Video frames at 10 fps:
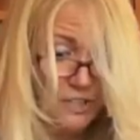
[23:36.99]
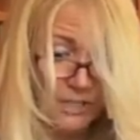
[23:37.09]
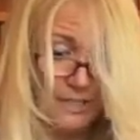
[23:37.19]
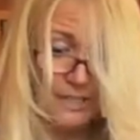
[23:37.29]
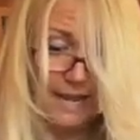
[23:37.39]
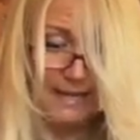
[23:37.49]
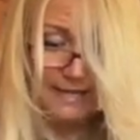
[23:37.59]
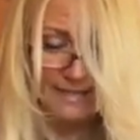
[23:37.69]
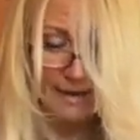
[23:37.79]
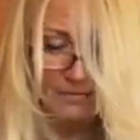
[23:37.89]
a bit to do on
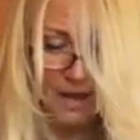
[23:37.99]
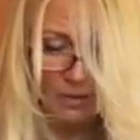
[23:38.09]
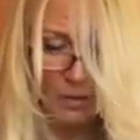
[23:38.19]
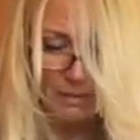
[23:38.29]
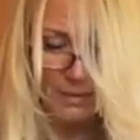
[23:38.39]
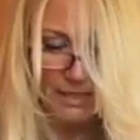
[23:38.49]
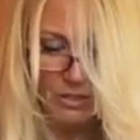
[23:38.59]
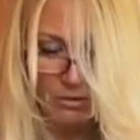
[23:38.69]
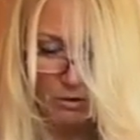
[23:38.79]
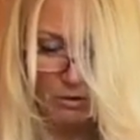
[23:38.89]
crates still, and
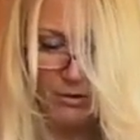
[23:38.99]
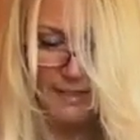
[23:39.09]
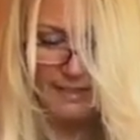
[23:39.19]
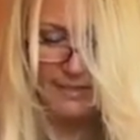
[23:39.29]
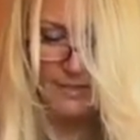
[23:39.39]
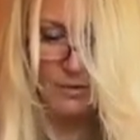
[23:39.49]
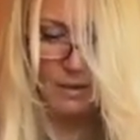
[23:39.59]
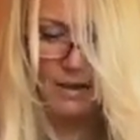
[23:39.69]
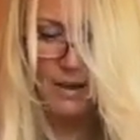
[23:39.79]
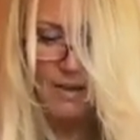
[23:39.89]
I have
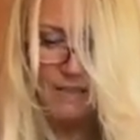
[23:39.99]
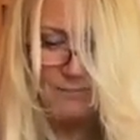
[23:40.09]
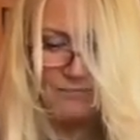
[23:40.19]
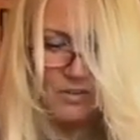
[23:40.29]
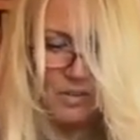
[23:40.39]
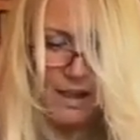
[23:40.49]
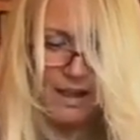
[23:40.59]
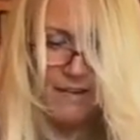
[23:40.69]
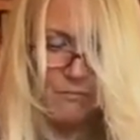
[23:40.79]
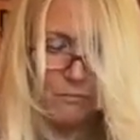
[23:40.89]

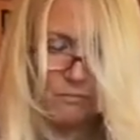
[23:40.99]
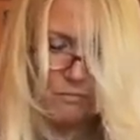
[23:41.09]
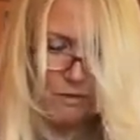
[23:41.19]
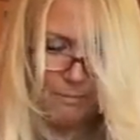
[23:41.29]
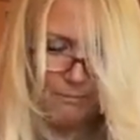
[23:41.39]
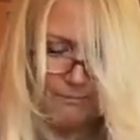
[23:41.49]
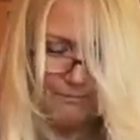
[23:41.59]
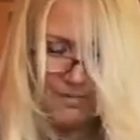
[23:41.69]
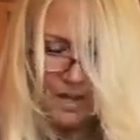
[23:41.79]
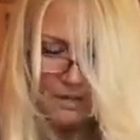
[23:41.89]
another
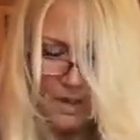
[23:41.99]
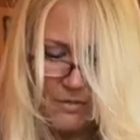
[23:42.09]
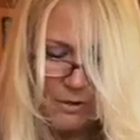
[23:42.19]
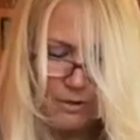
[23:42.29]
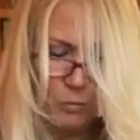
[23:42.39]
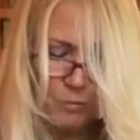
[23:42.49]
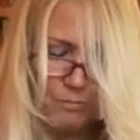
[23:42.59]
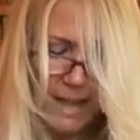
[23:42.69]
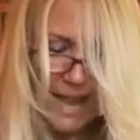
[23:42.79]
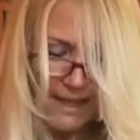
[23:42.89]
package I'm waiting
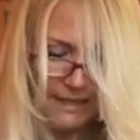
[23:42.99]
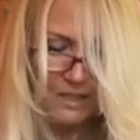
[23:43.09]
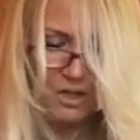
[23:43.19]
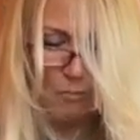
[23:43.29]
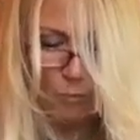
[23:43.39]
on, and